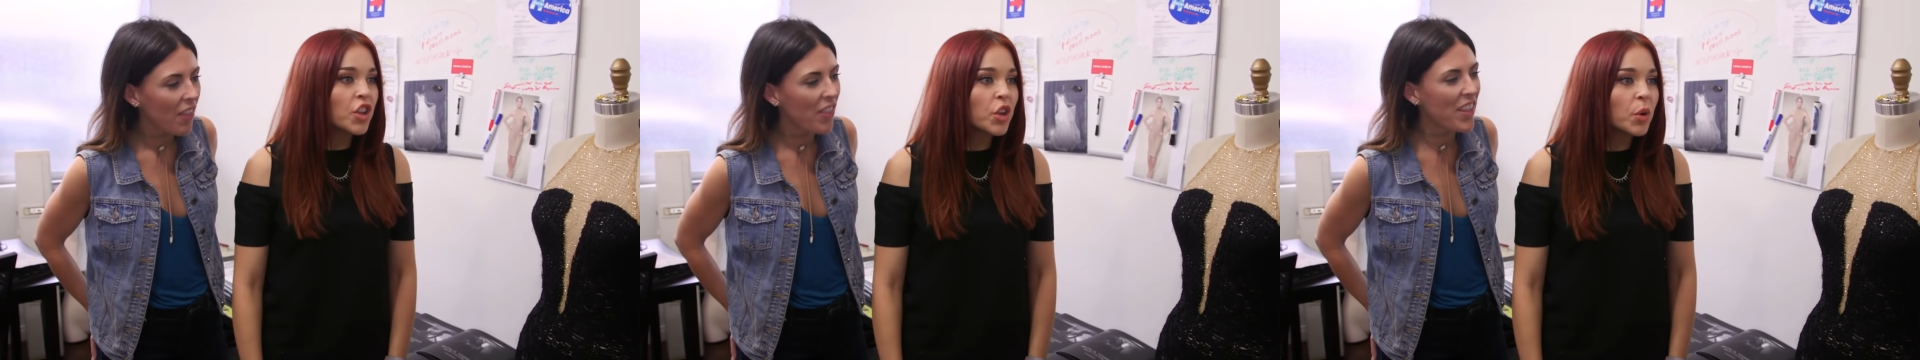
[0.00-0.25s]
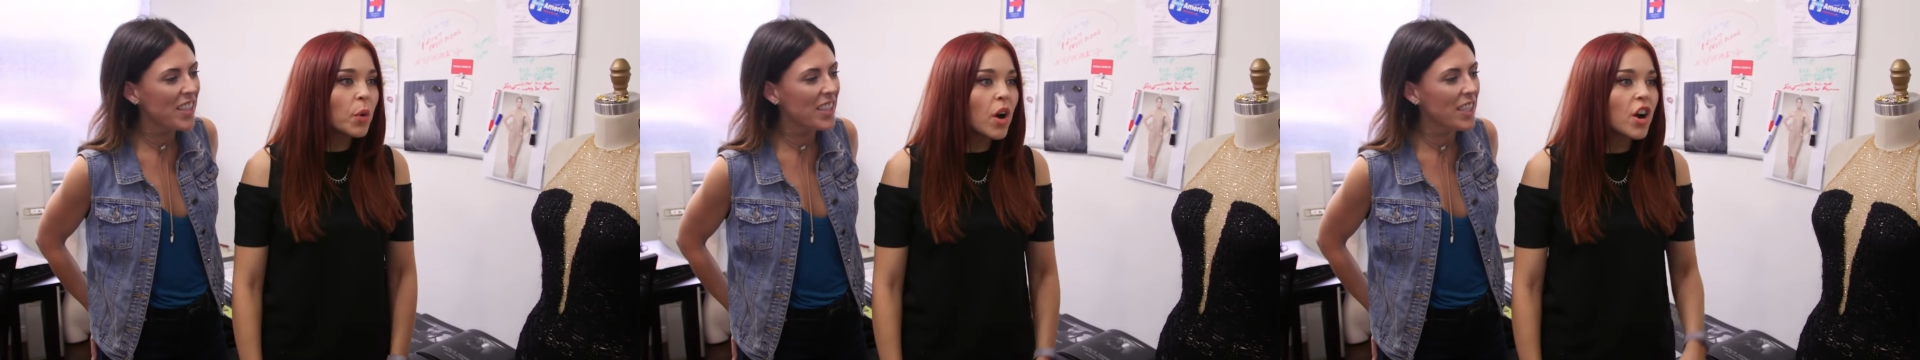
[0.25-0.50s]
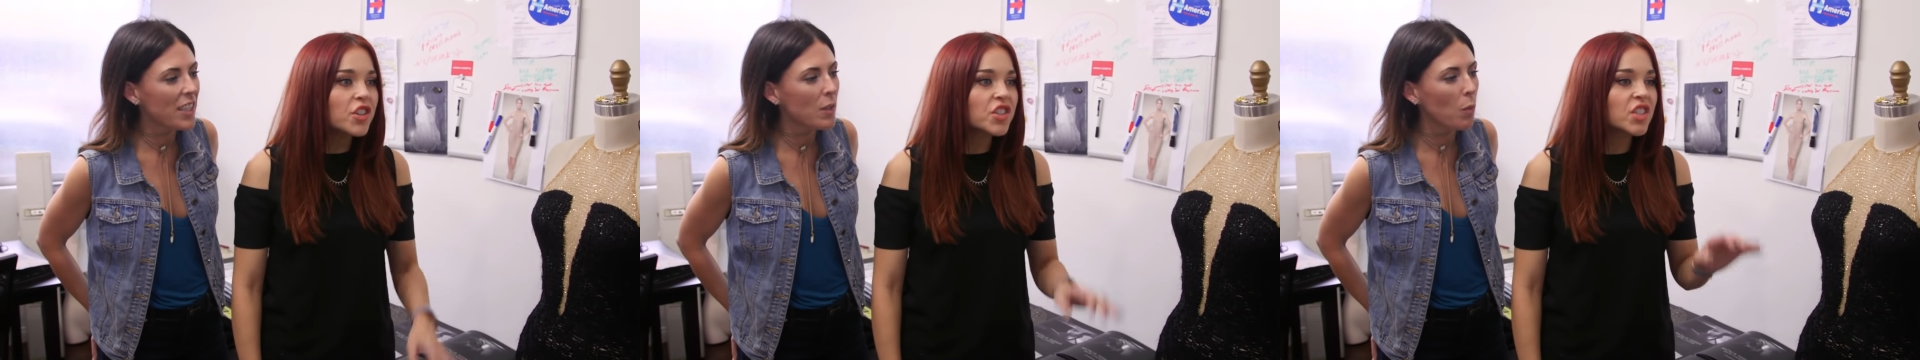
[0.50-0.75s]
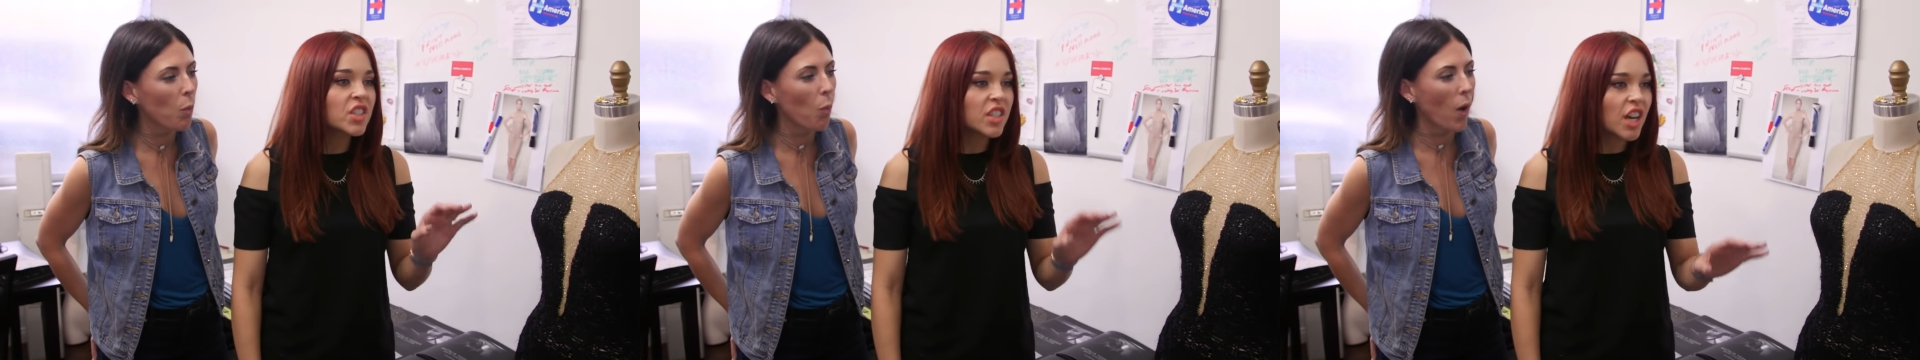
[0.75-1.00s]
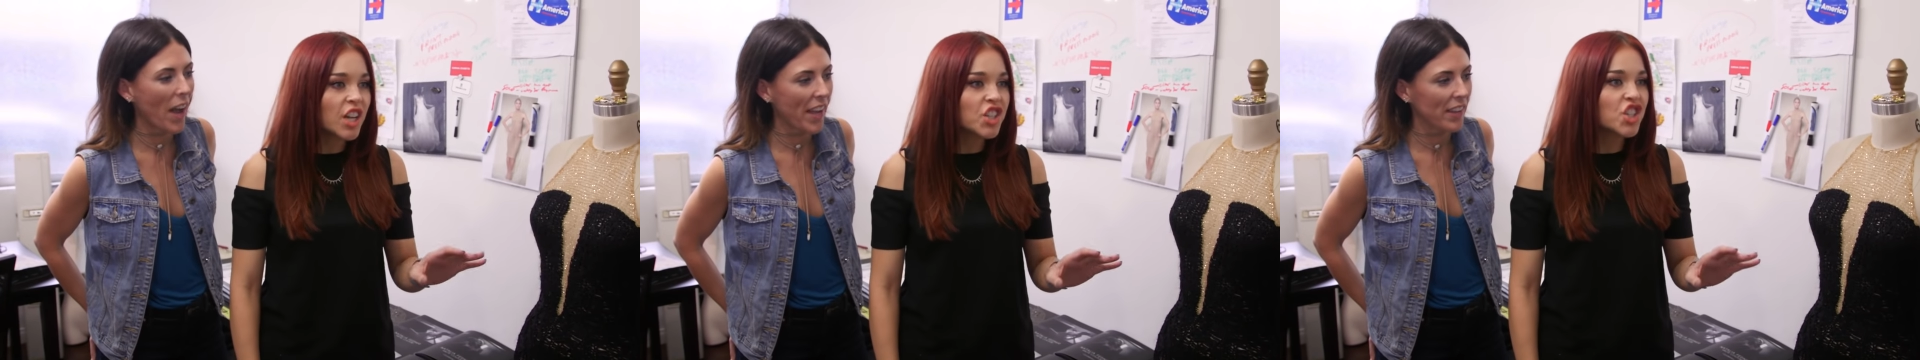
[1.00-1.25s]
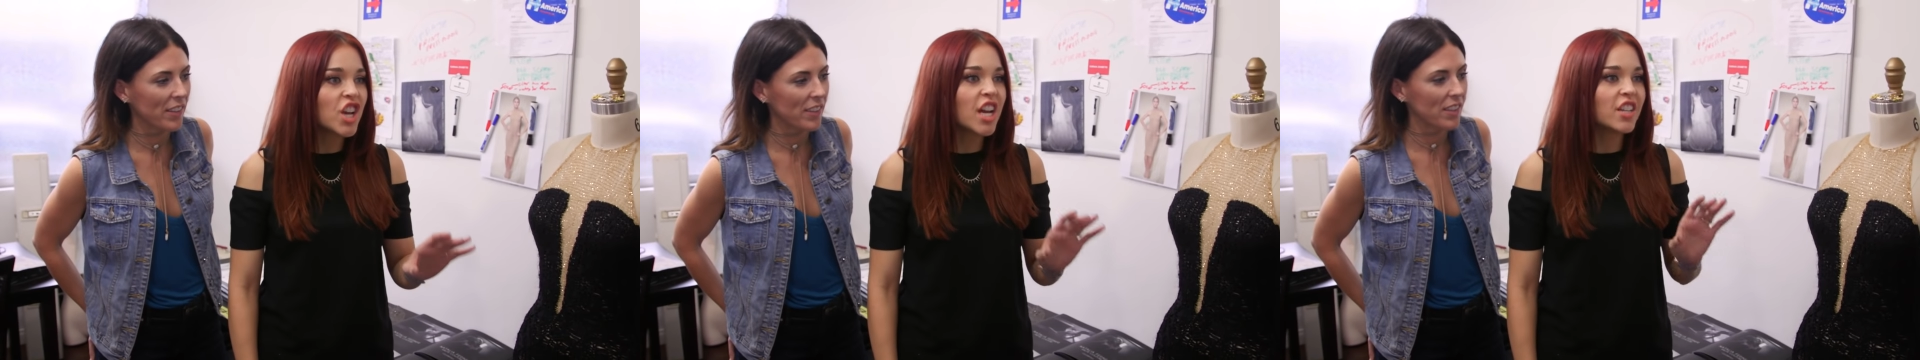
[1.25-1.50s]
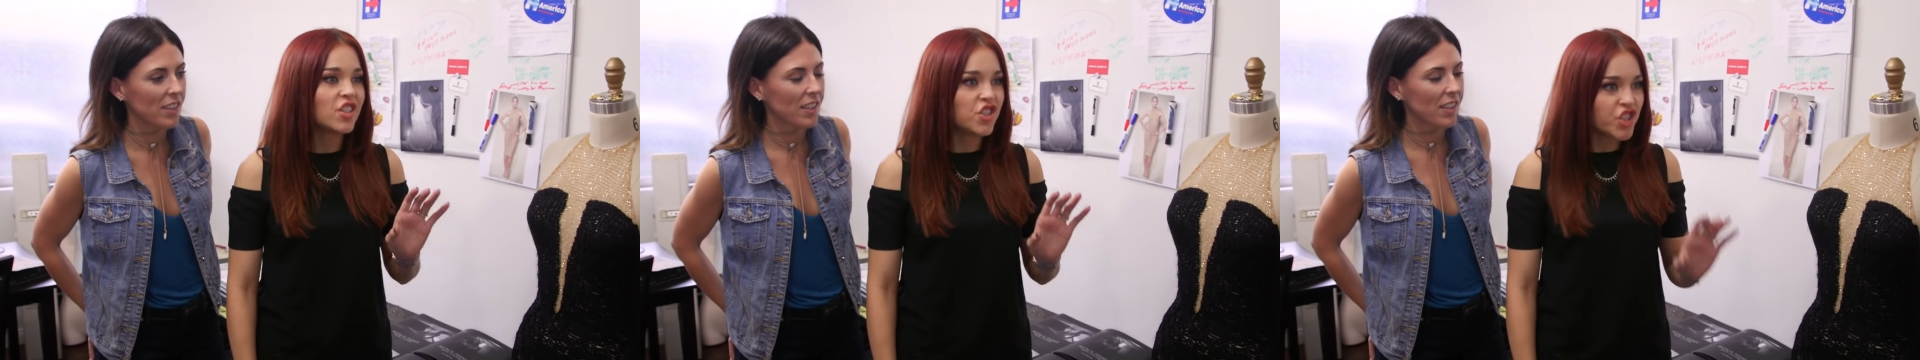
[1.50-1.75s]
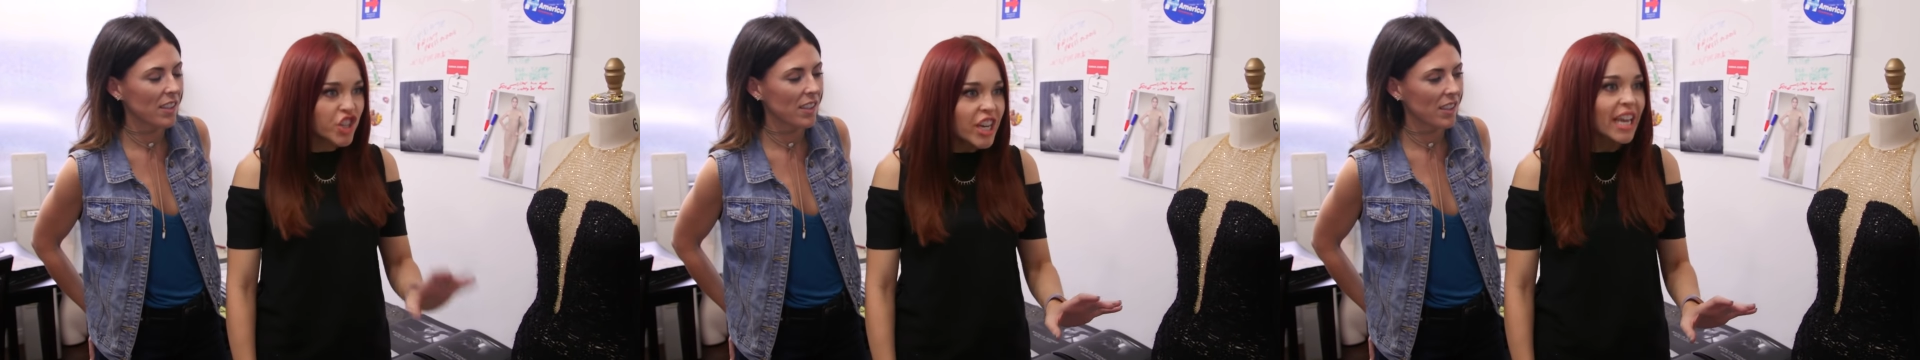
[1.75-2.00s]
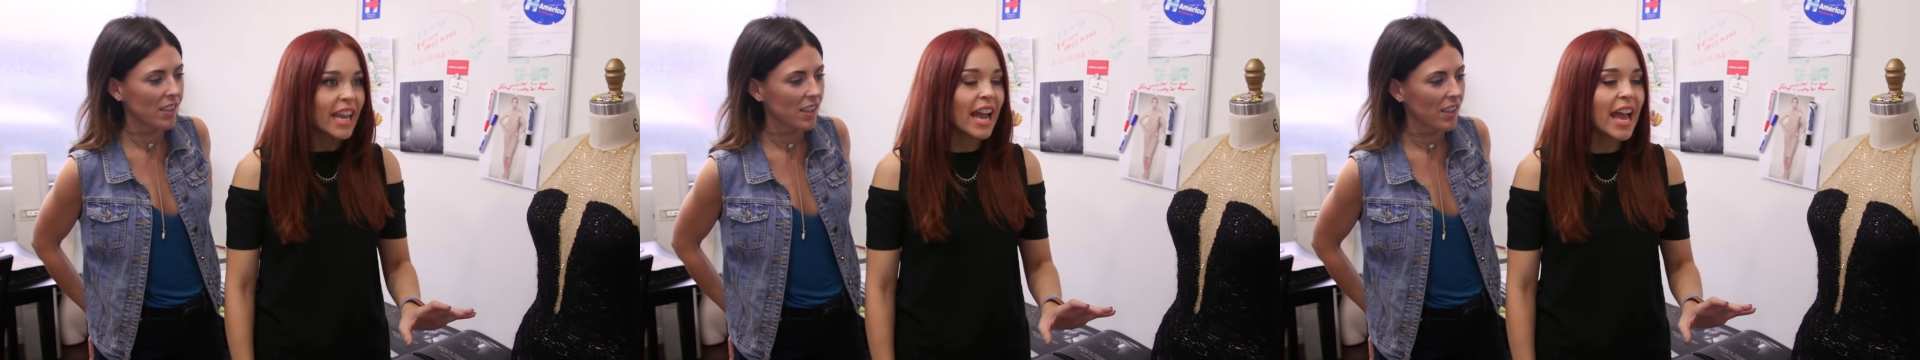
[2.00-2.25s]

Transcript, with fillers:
Speaker 1: You this are is such wild. a G.